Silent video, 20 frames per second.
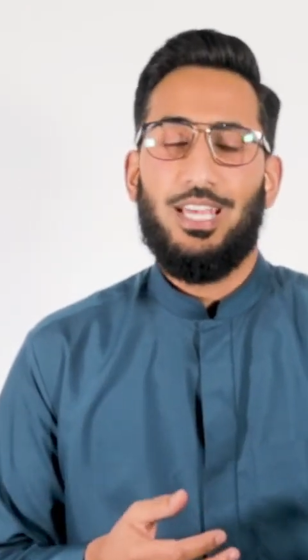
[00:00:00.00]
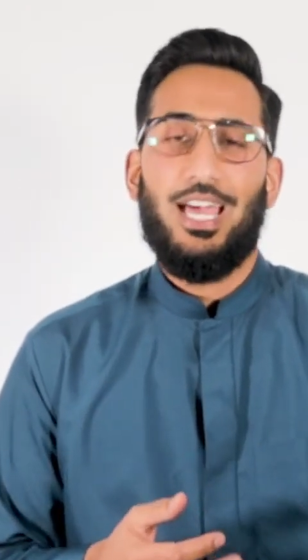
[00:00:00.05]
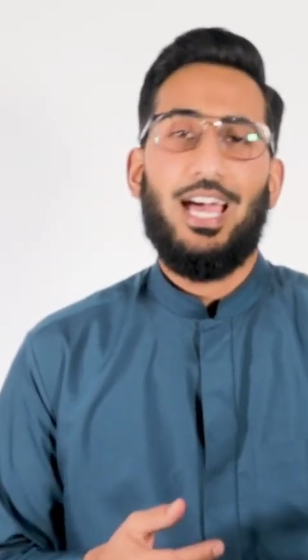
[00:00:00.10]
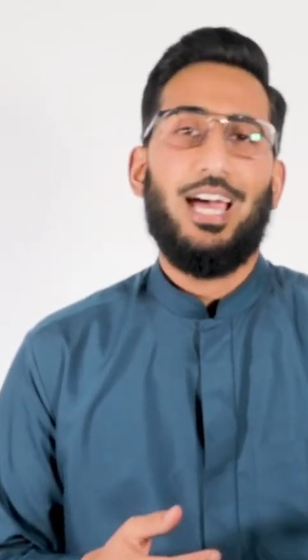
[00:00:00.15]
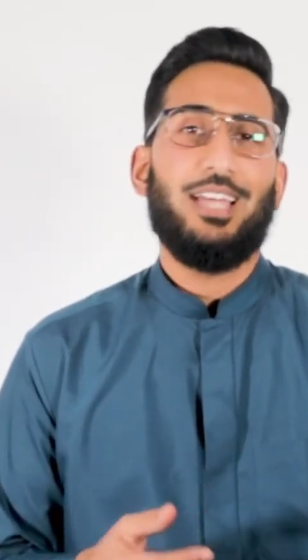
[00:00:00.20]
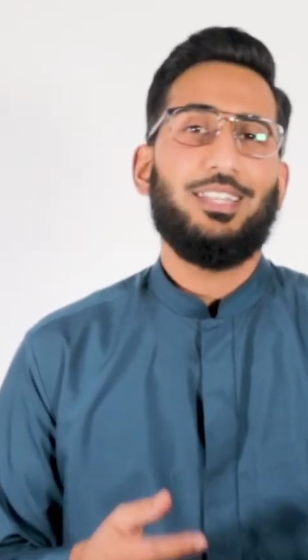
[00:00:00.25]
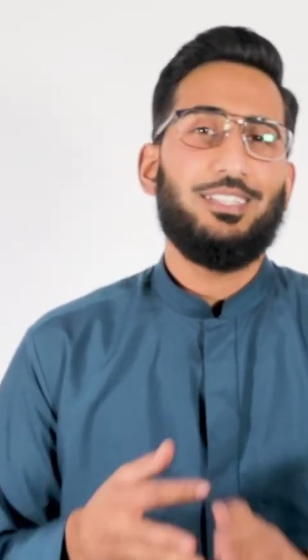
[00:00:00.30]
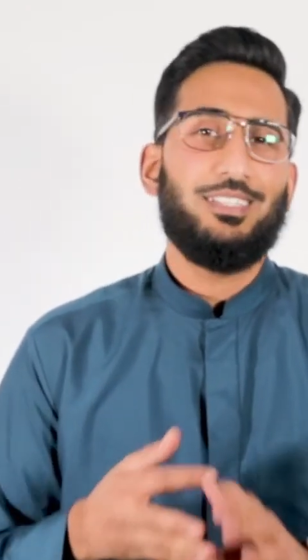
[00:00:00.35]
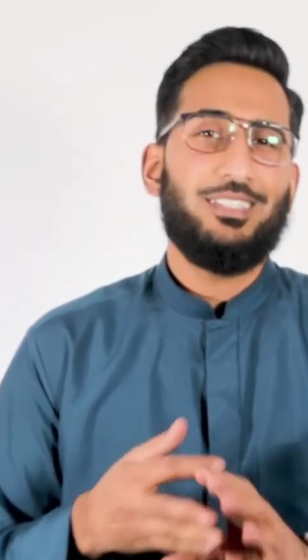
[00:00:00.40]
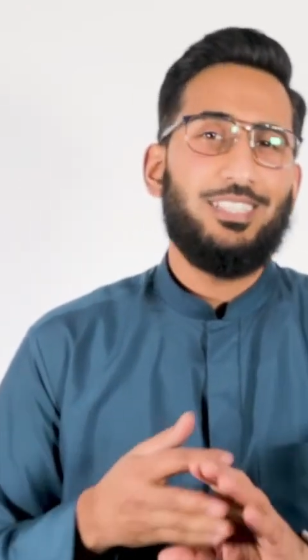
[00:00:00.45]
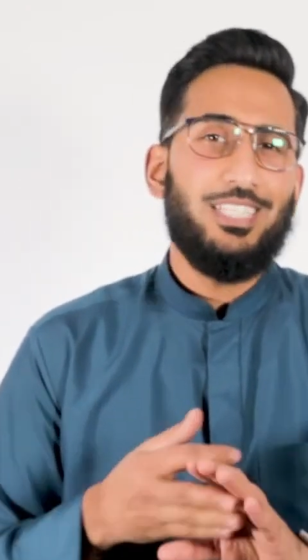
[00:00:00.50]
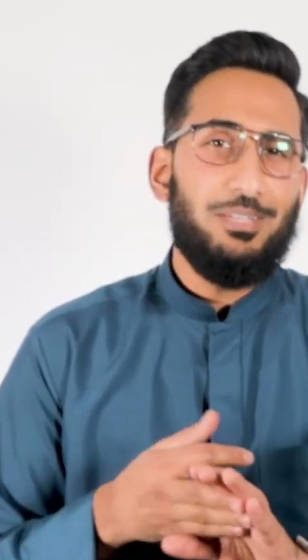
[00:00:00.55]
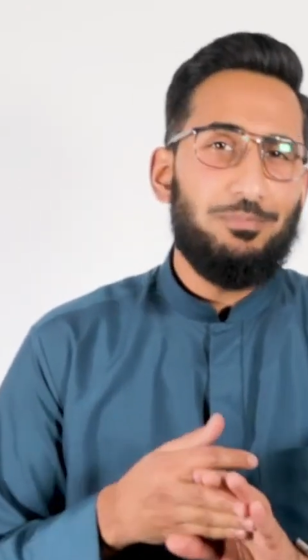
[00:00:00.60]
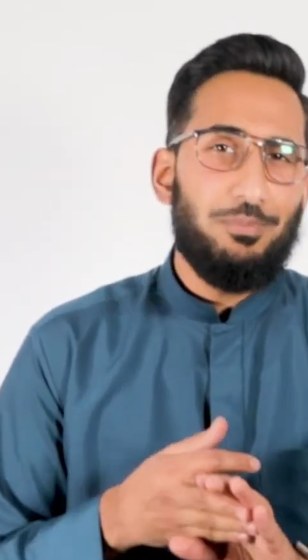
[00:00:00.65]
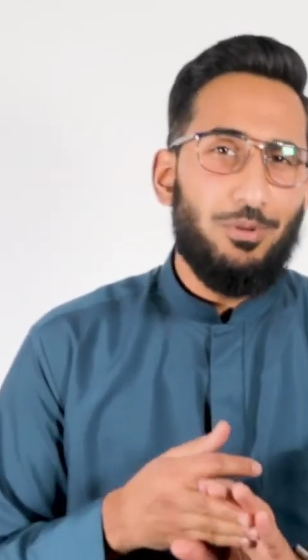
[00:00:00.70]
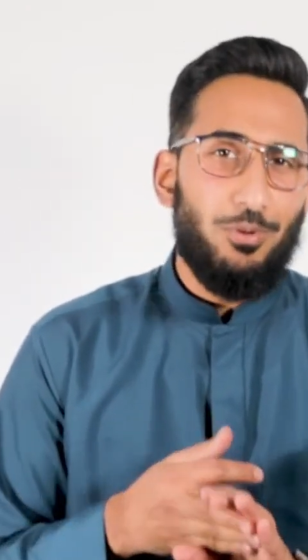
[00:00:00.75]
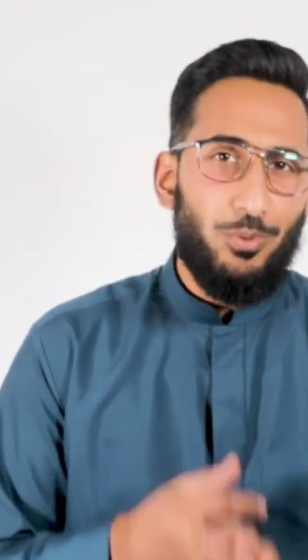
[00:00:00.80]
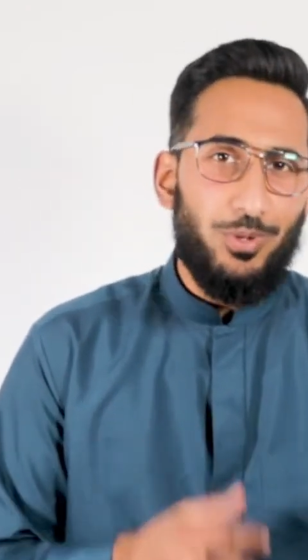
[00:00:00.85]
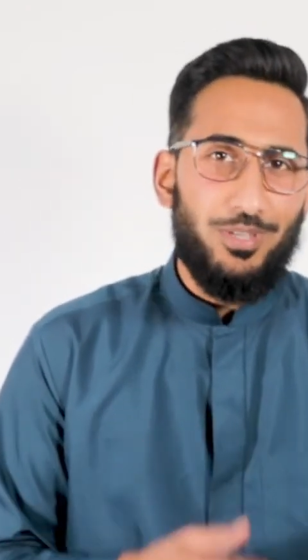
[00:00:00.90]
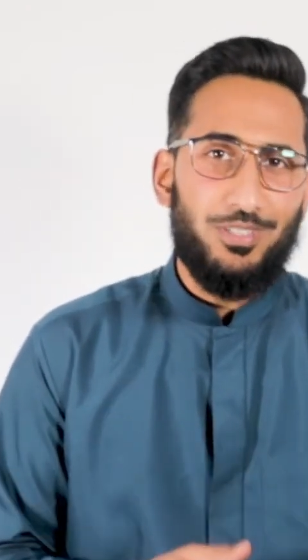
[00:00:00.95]
and the
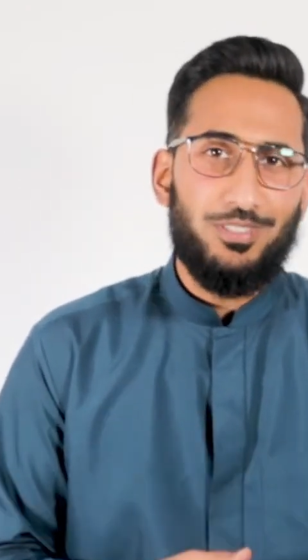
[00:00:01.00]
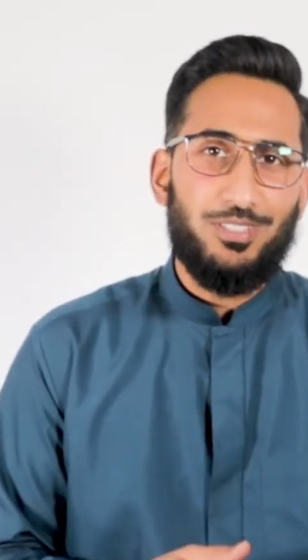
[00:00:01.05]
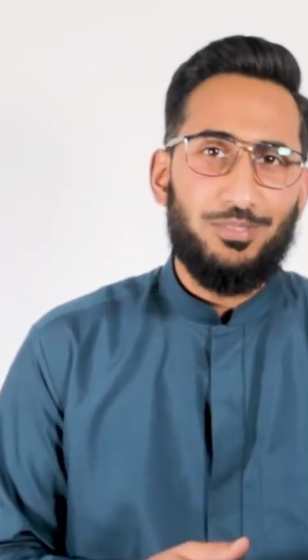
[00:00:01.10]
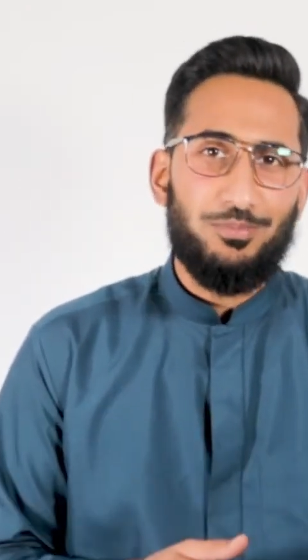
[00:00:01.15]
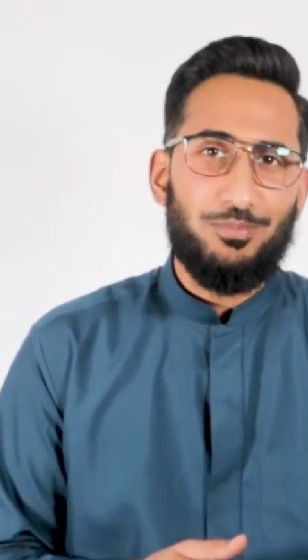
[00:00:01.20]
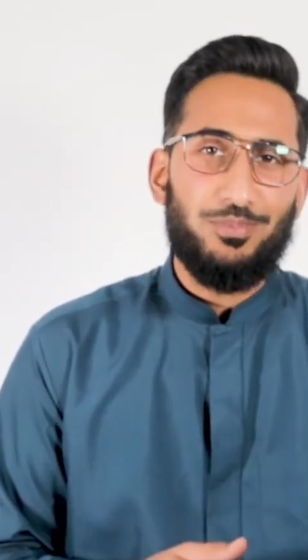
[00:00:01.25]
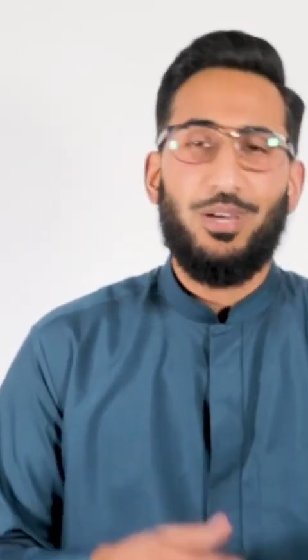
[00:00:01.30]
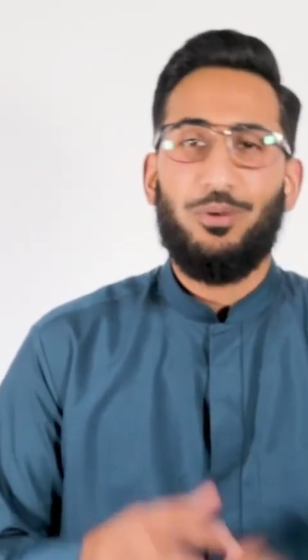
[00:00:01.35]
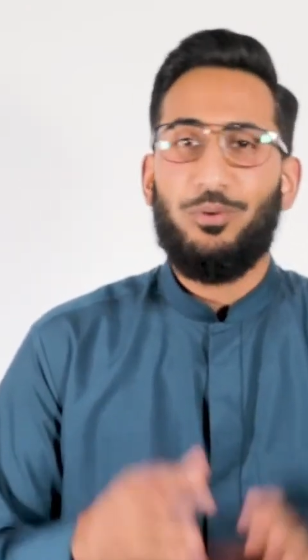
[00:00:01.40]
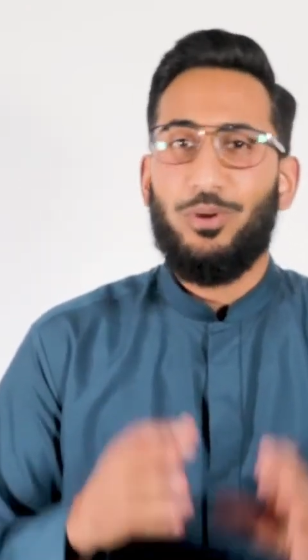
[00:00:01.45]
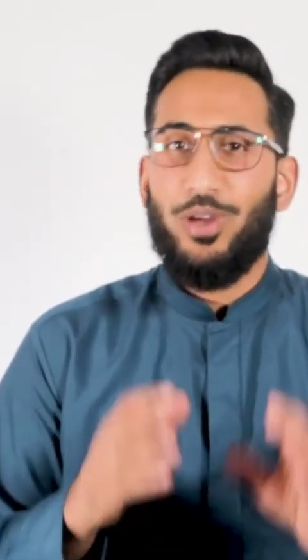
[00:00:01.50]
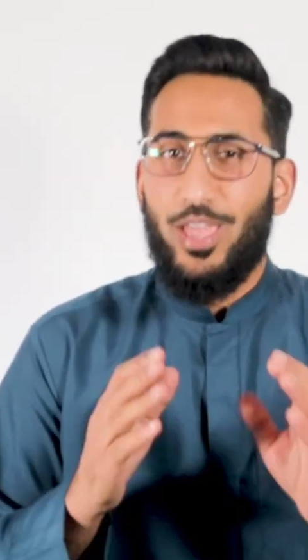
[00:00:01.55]
deeper wisdoms that will